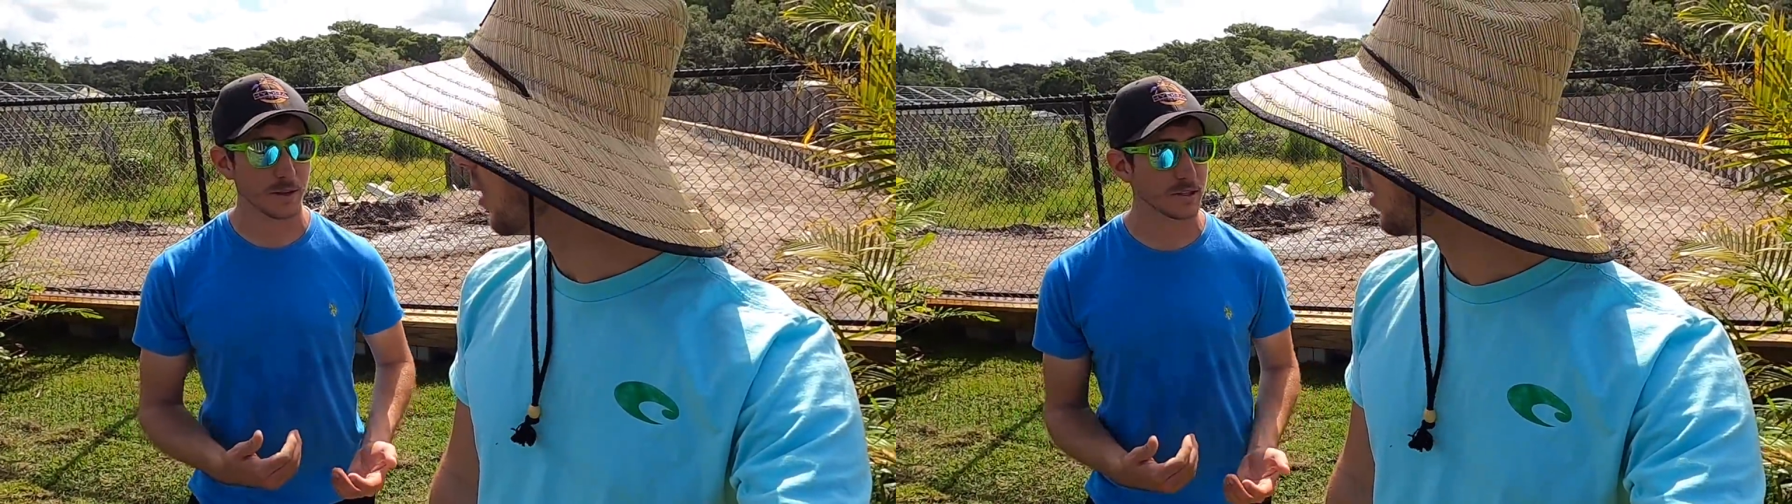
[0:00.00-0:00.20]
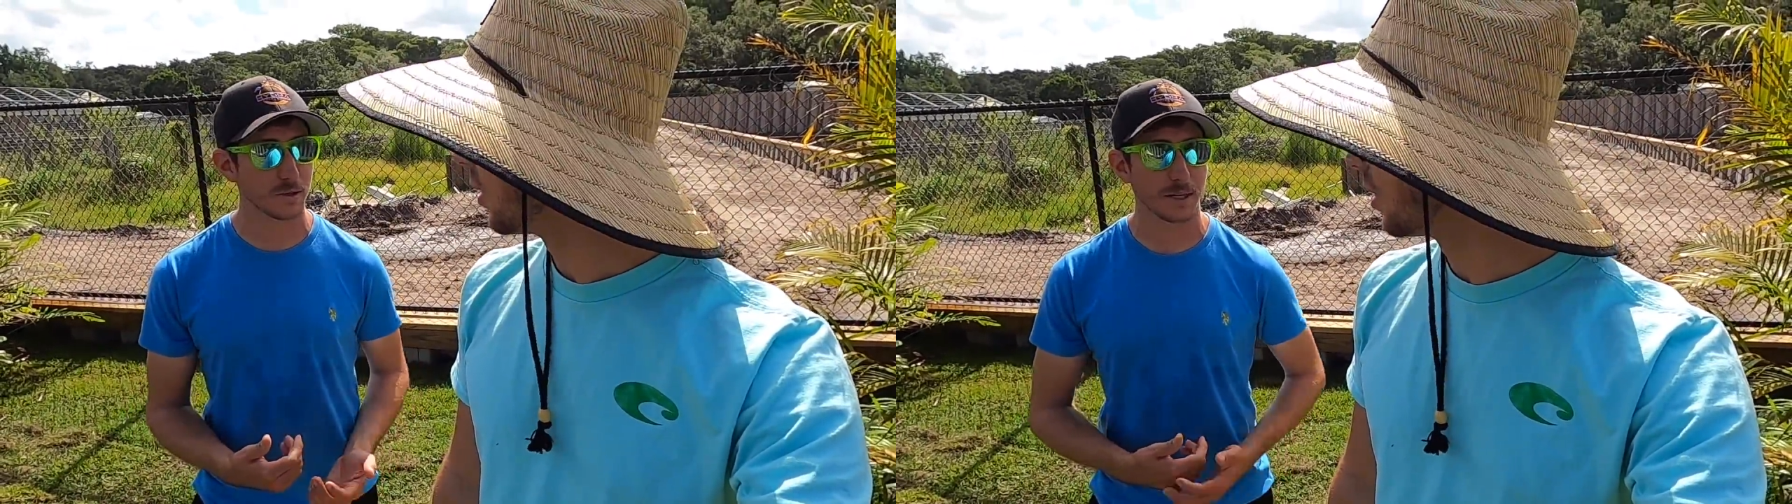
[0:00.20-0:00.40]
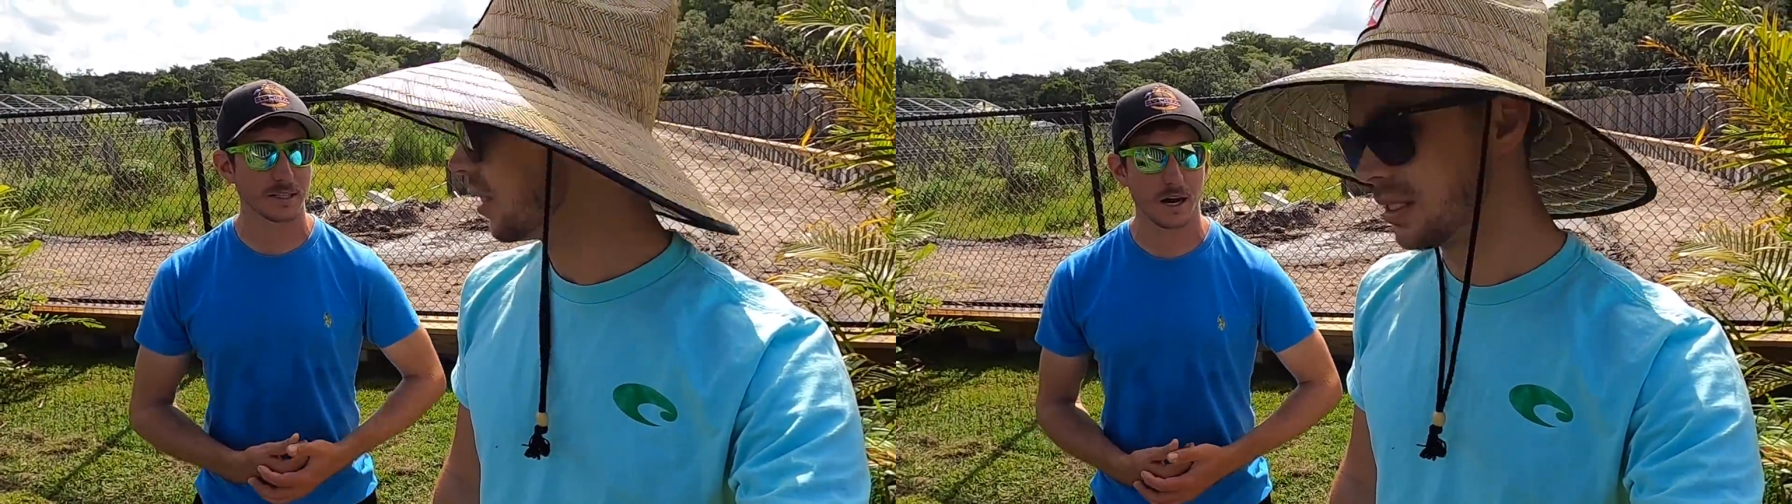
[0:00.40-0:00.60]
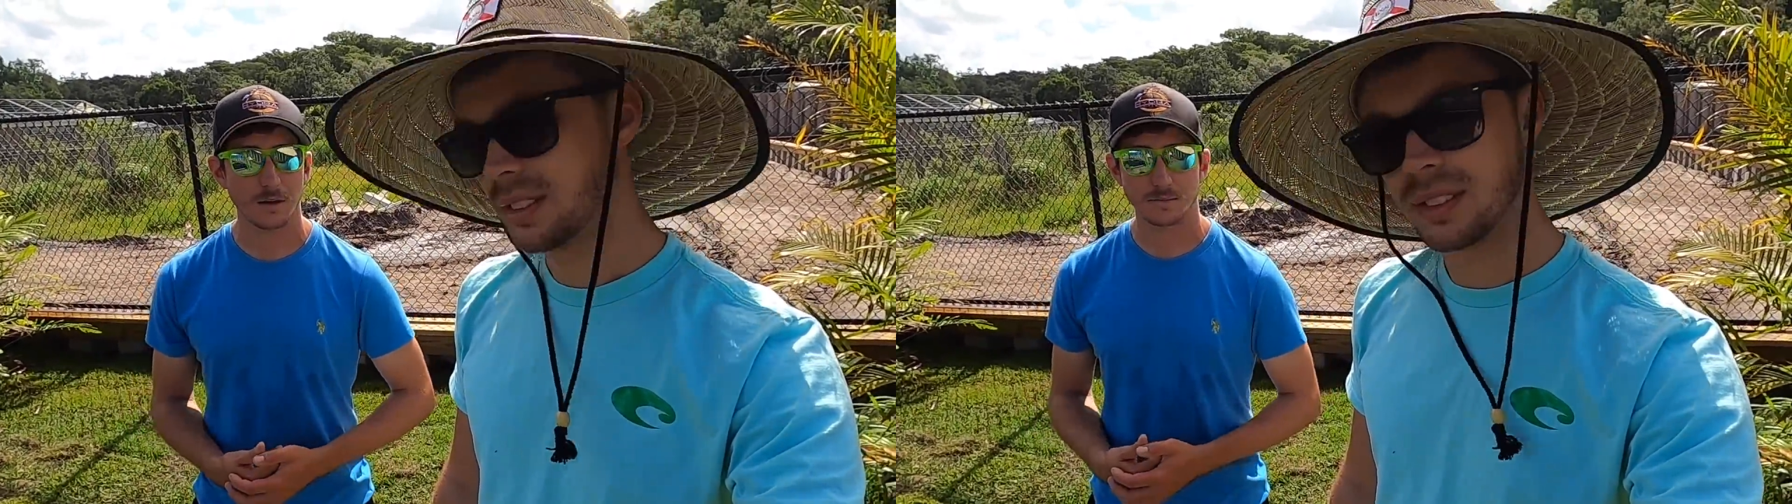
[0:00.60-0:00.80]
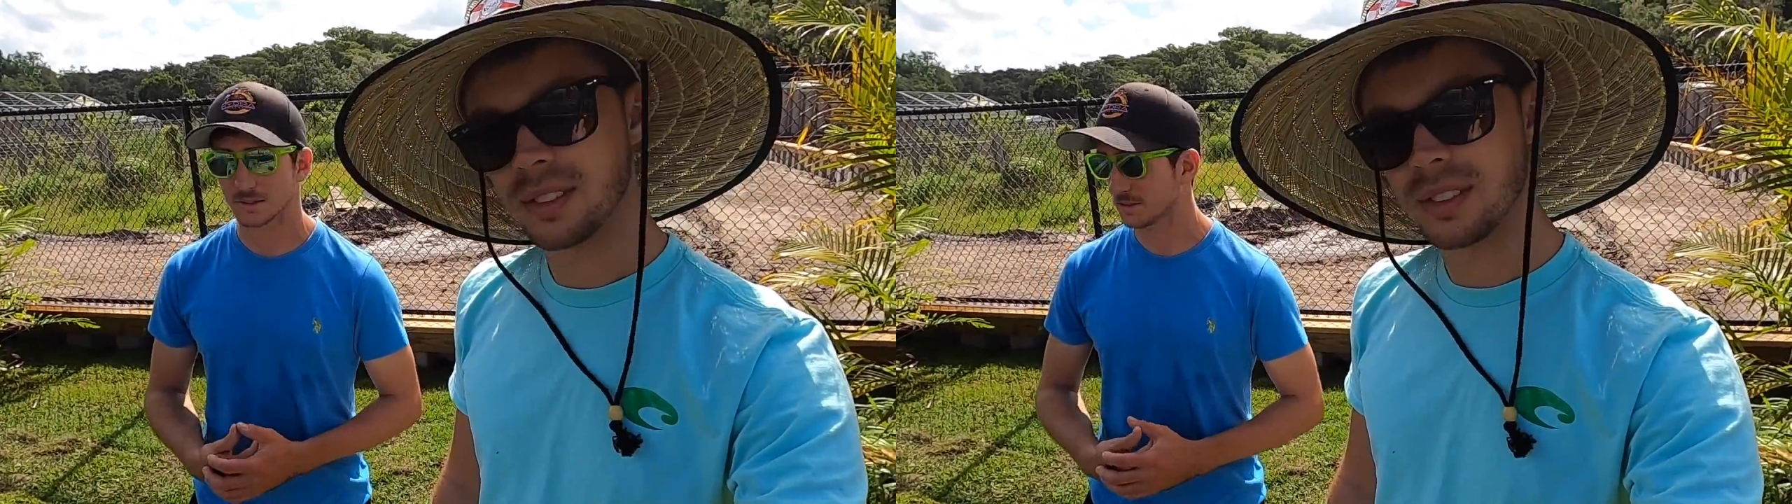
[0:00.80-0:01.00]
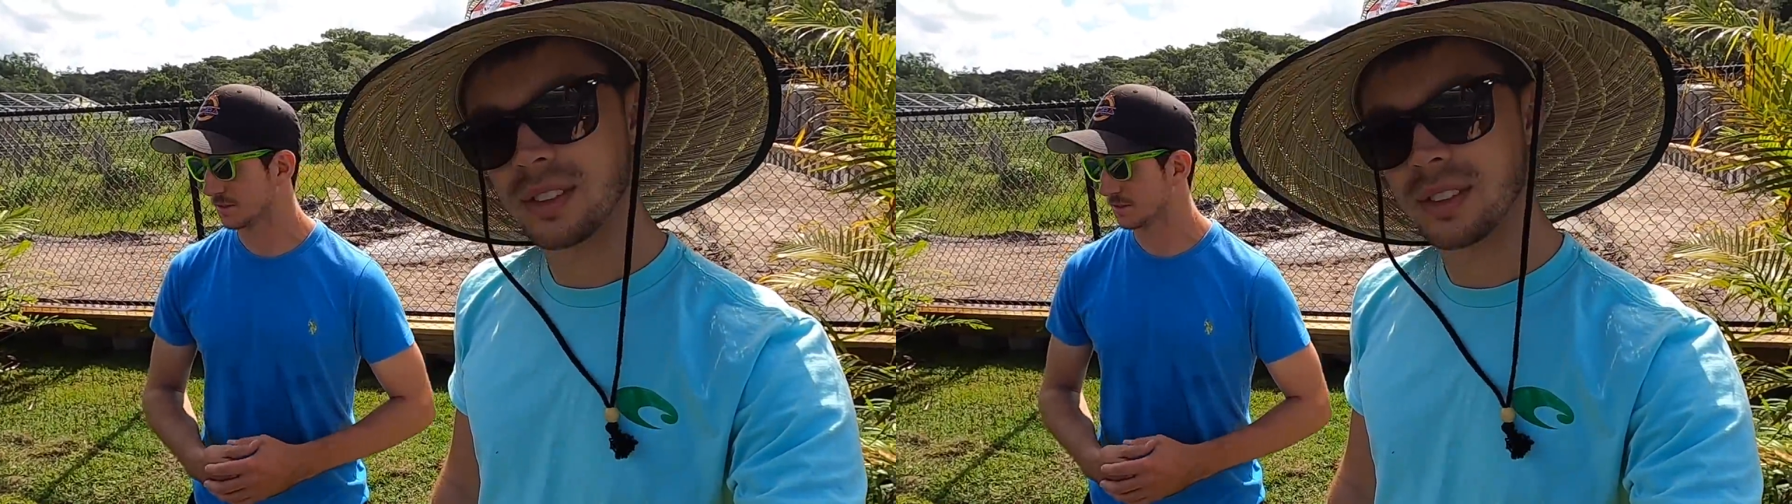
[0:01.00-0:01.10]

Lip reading: about this so many times,